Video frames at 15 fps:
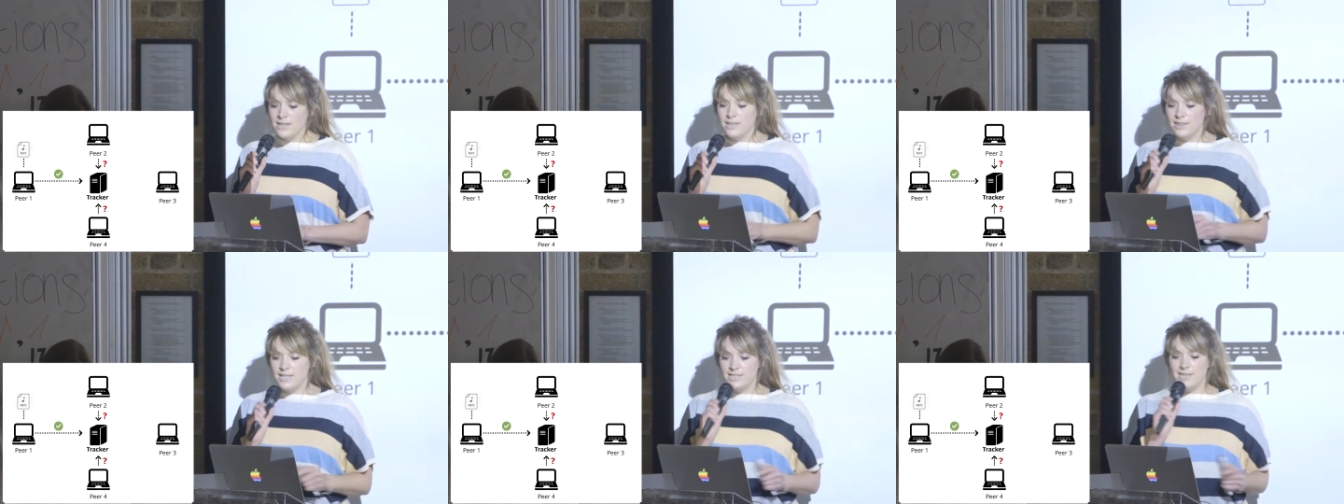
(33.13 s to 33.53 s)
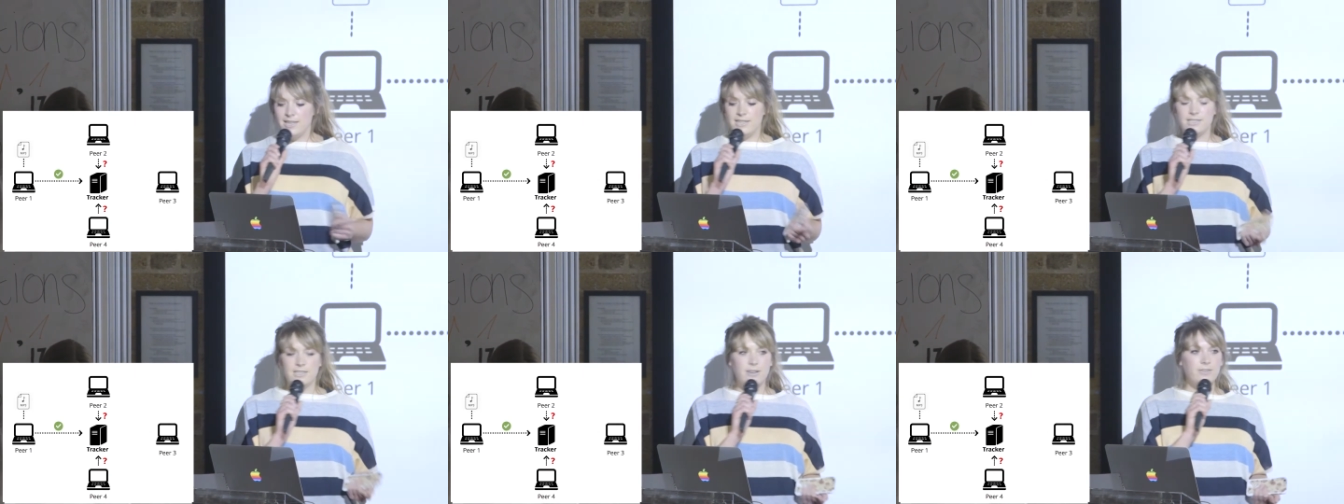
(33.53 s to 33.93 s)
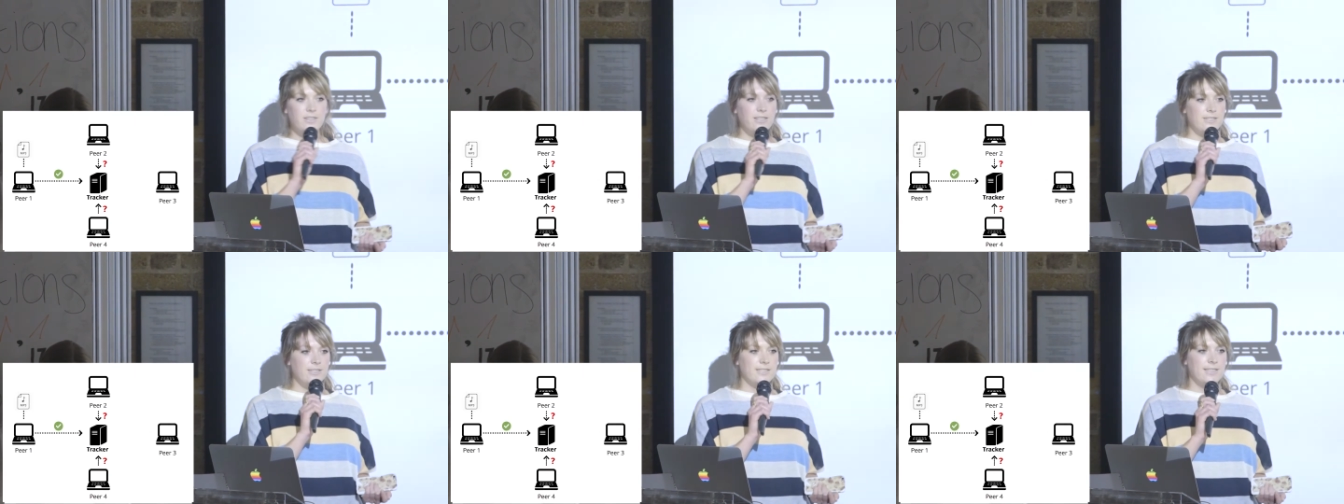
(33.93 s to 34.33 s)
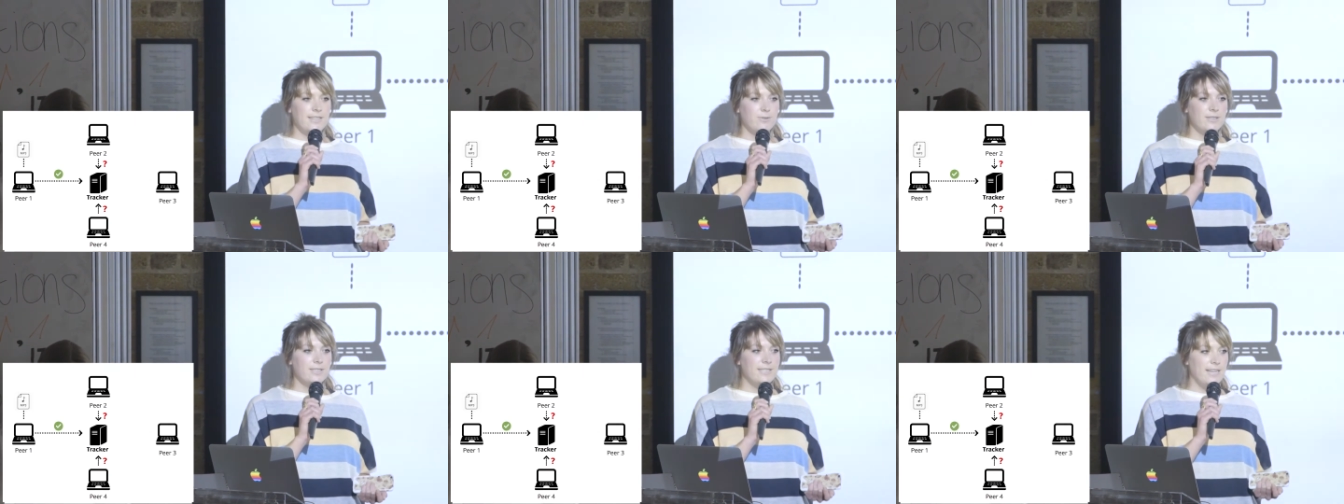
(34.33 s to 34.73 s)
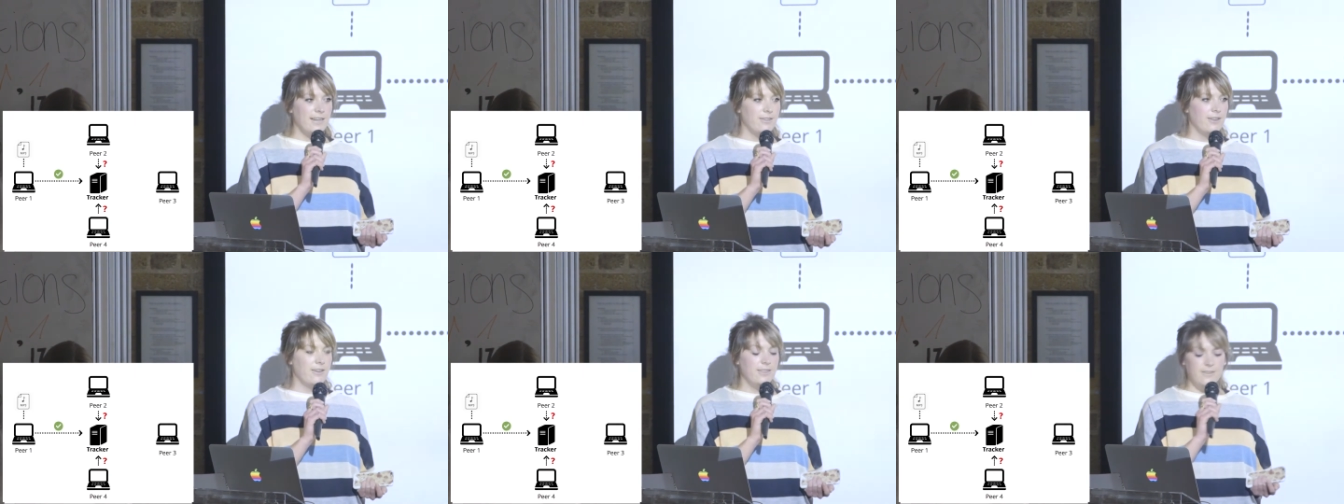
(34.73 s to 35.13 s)
This lets other users that want to
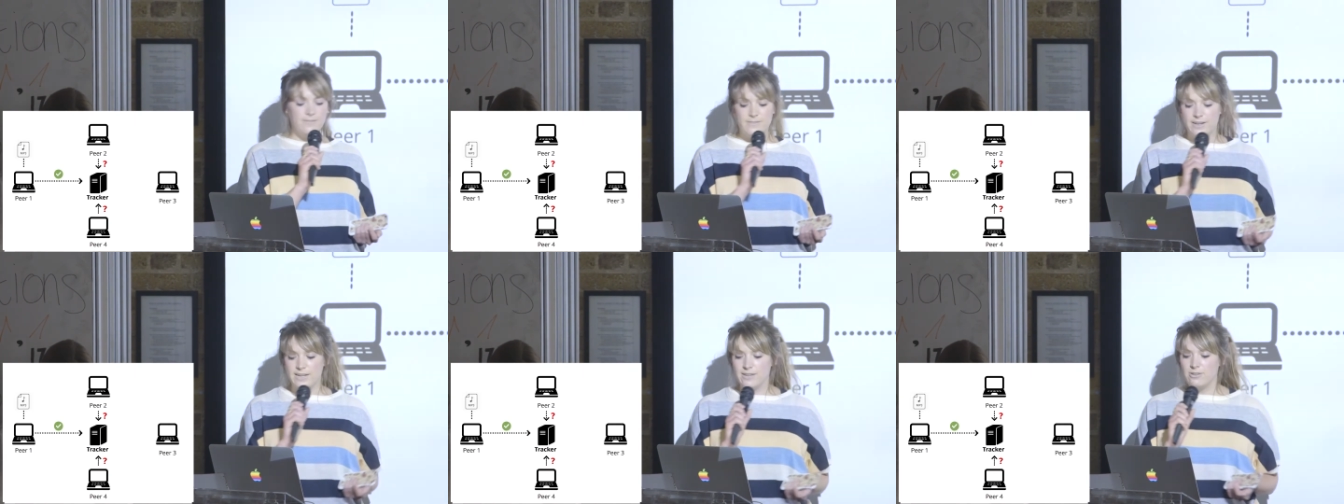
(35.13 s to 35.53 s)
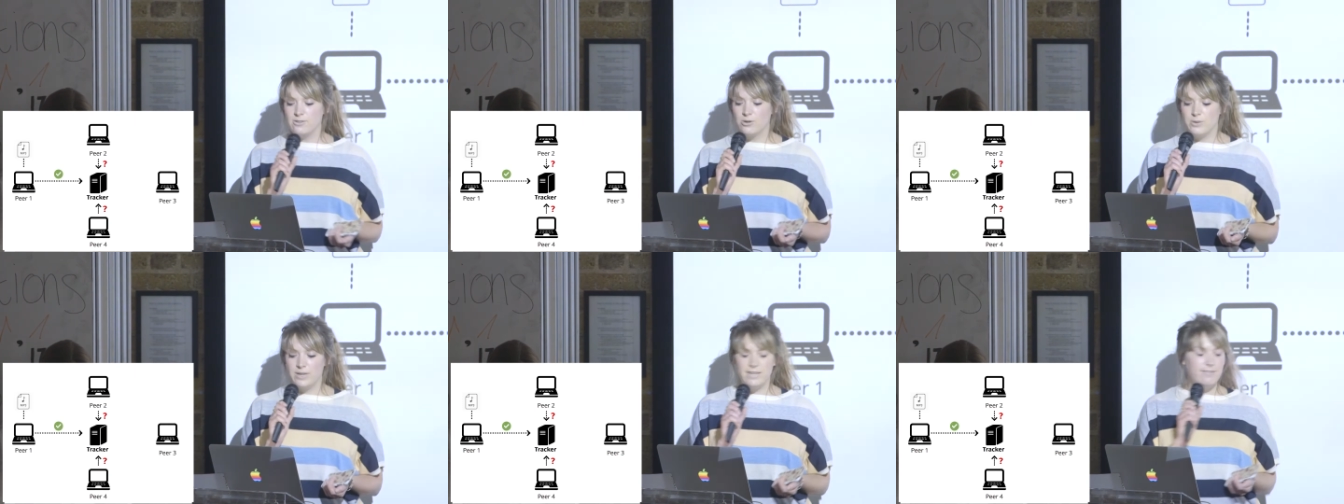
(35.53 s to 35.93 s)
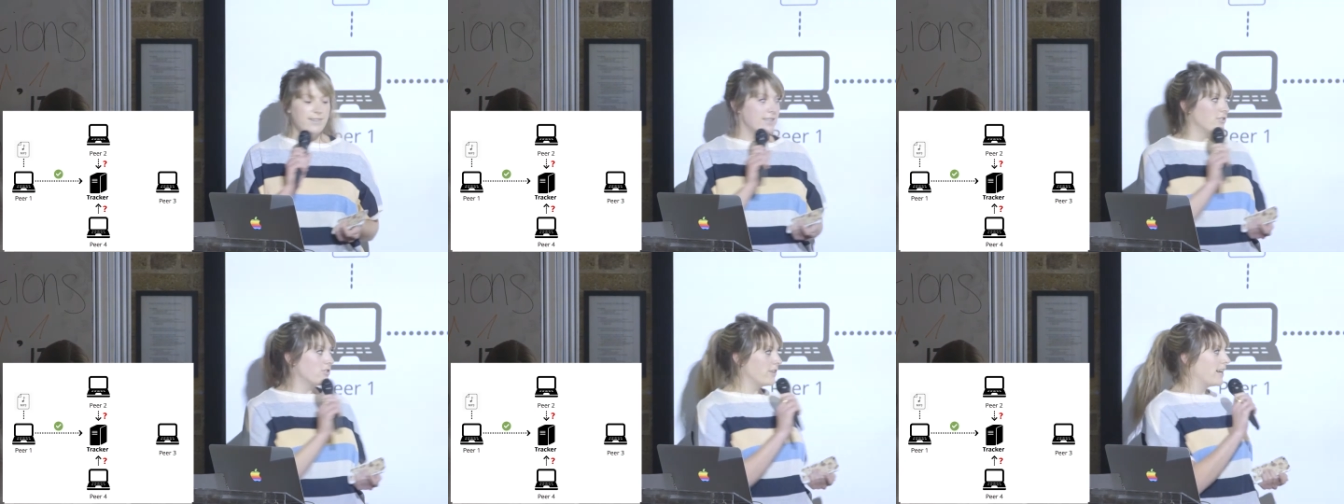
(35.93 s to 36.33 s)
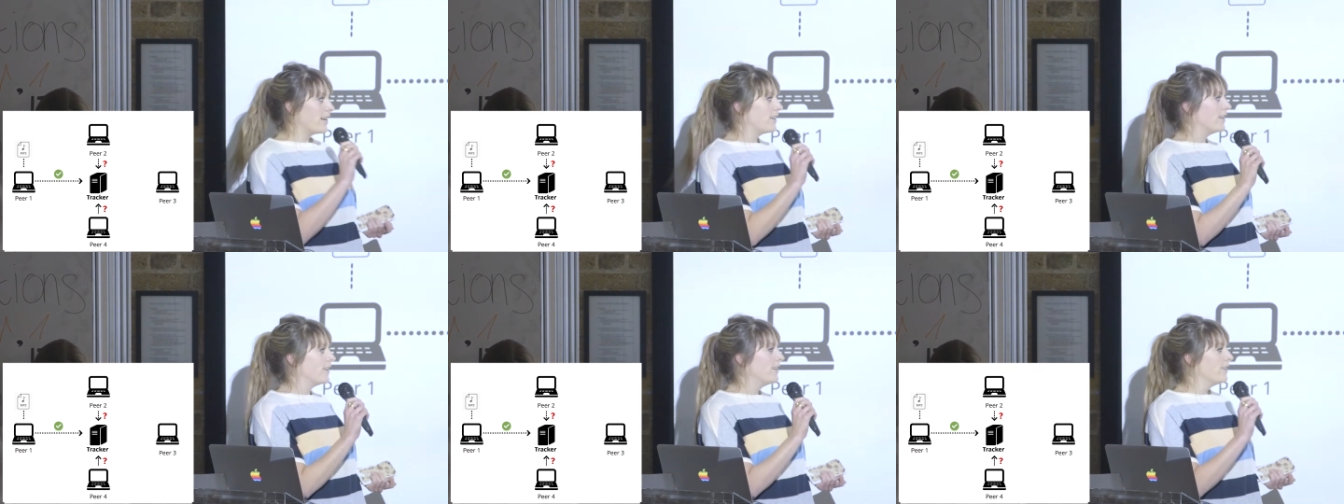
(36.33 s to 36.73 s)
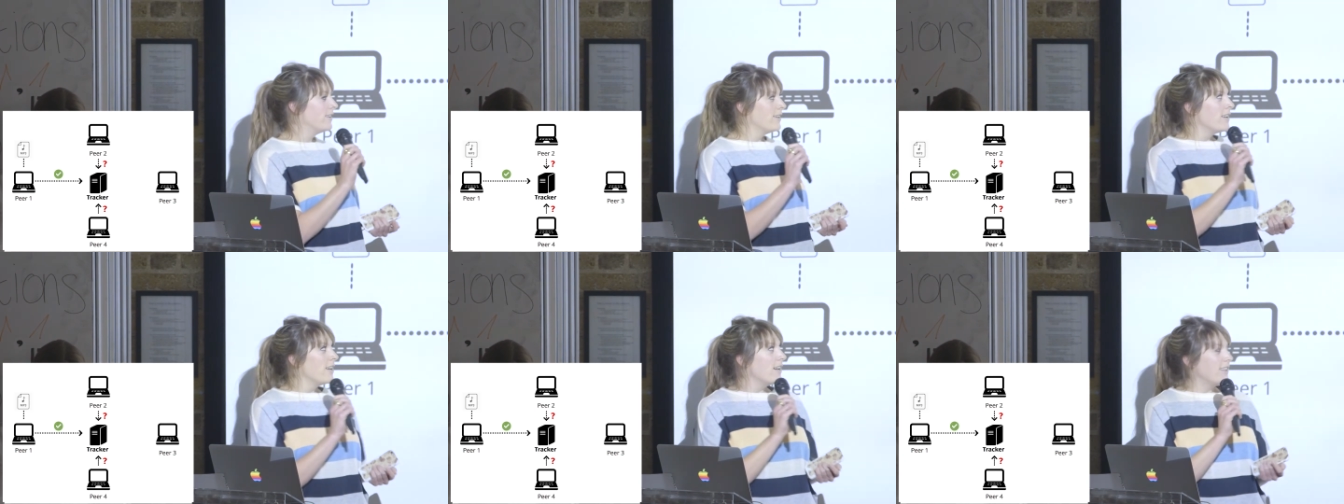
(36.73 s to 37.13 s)
download the file query the tracker,
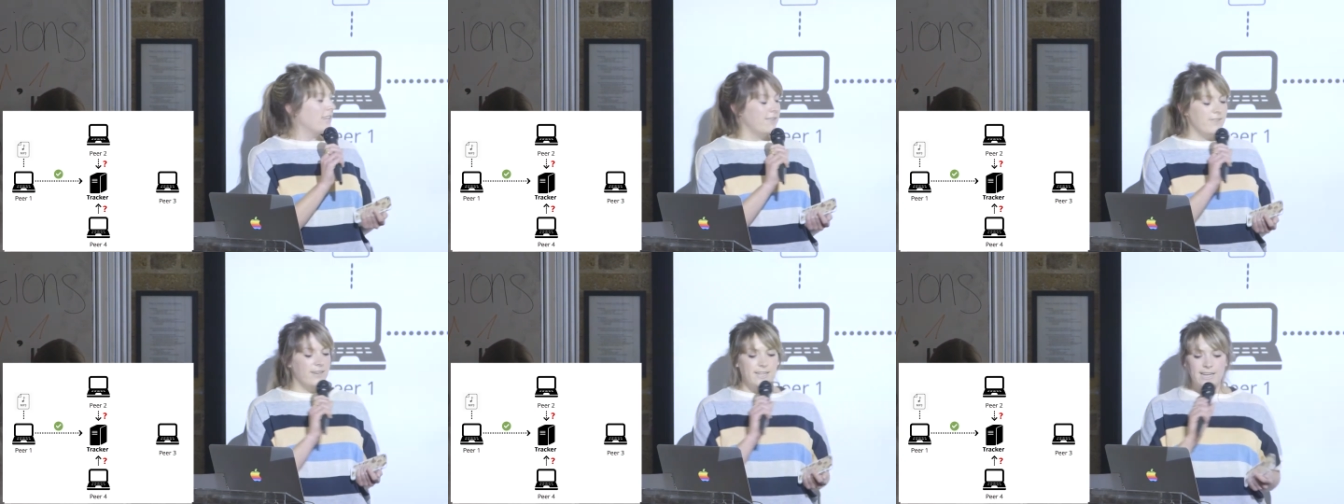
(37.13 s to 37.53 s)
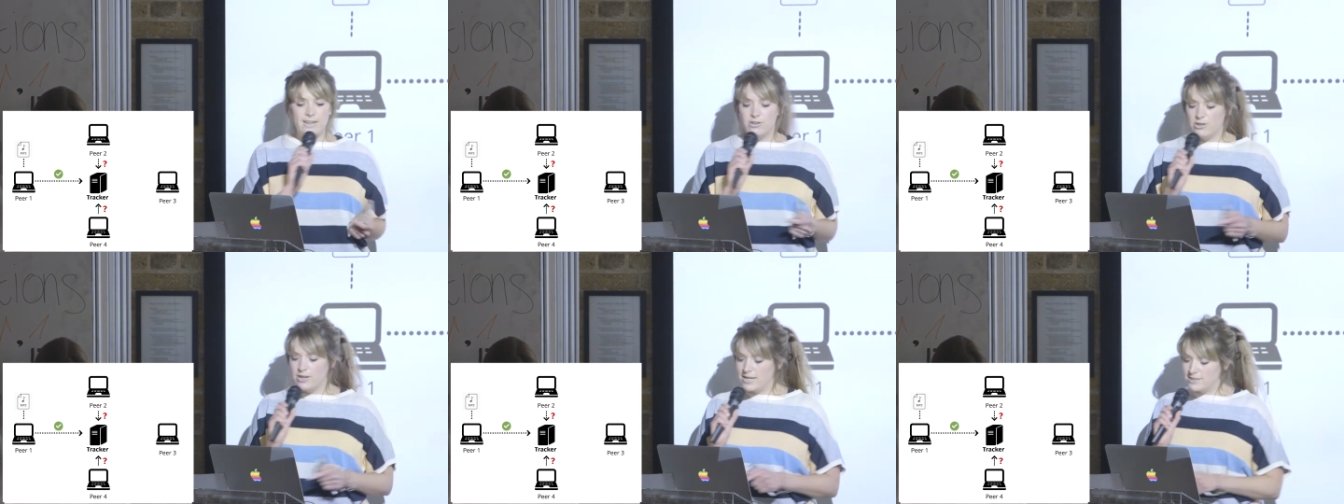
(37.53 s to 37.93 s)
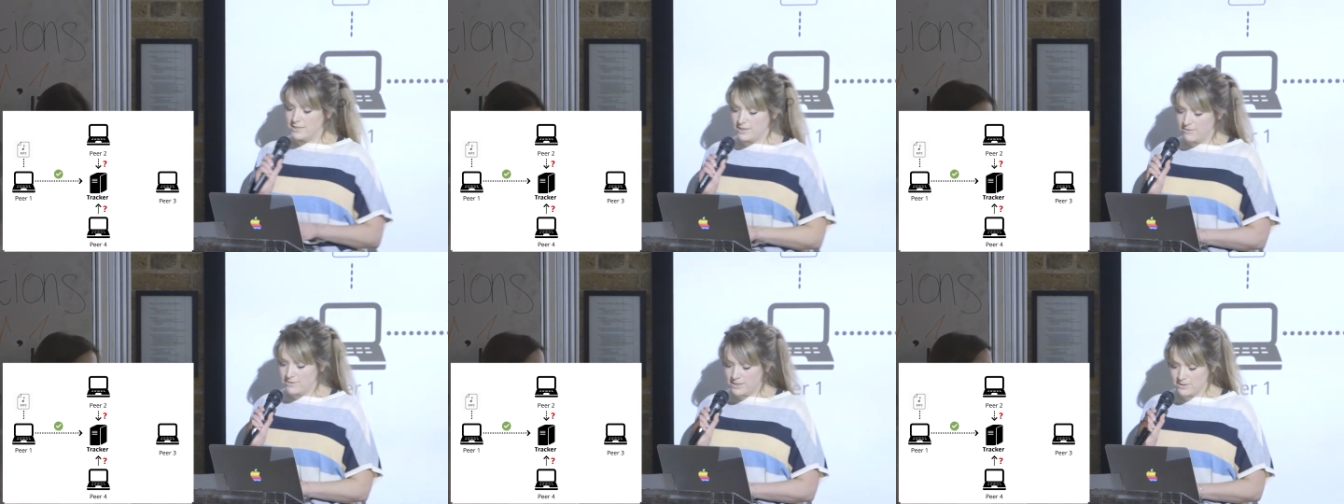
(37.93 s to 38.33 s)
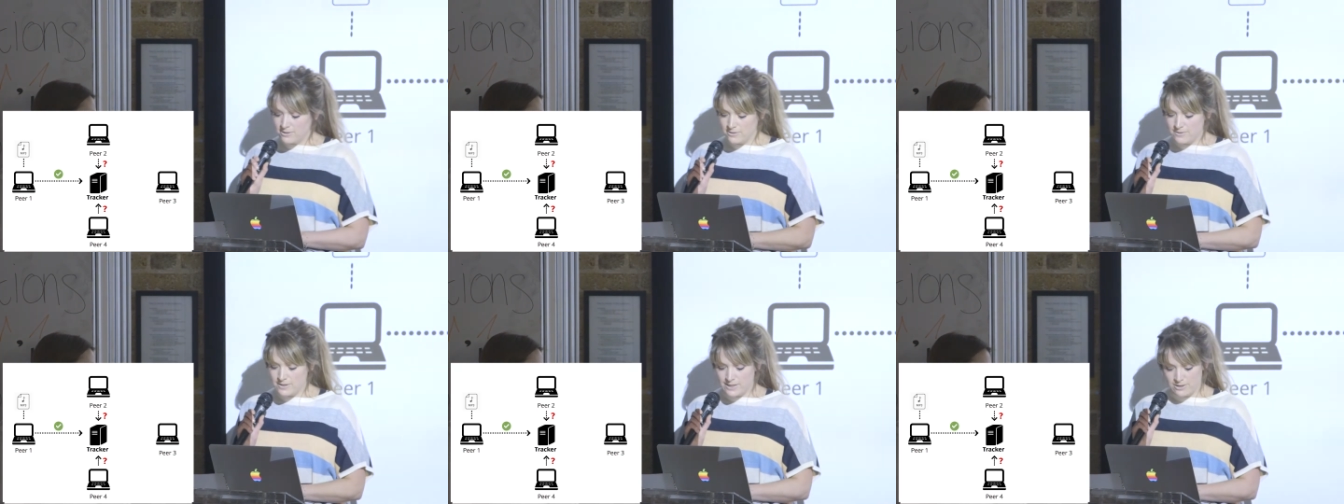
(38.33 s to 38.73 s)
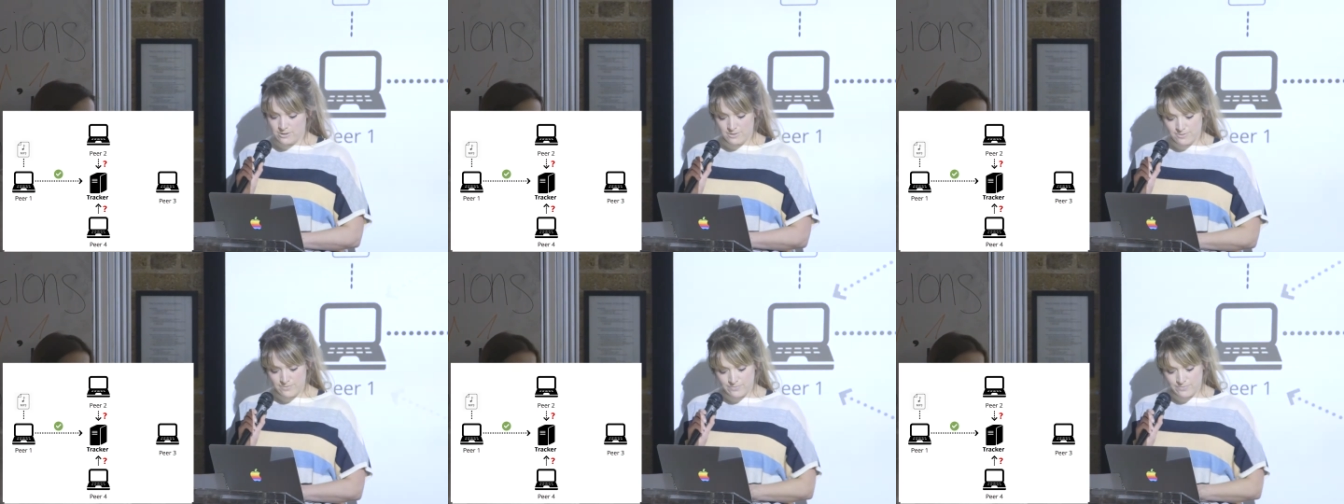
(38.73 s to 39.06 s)
and they find out who has the original file.